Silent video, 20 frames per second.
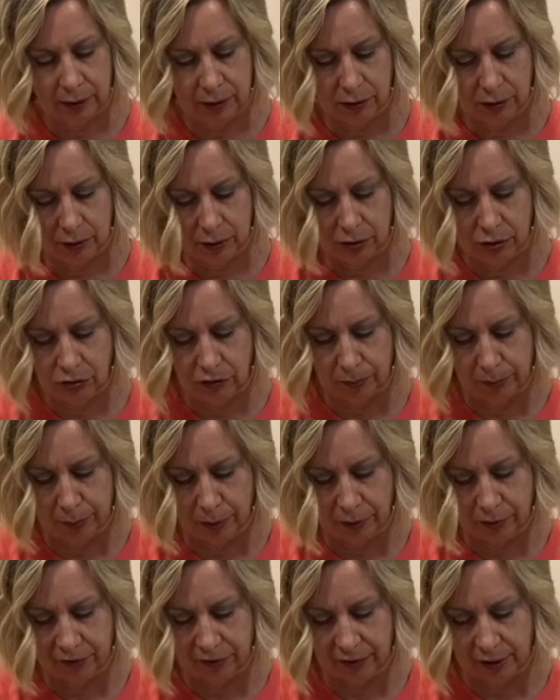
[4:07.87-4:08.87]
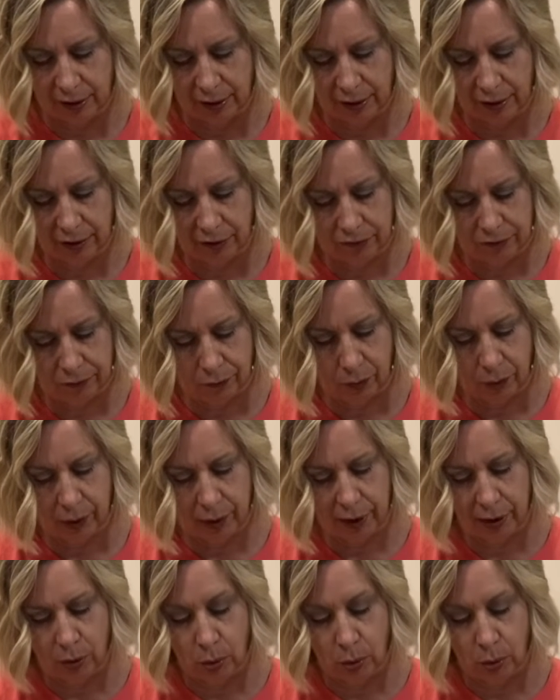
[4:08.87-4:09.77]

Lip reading: You can use both sides for it,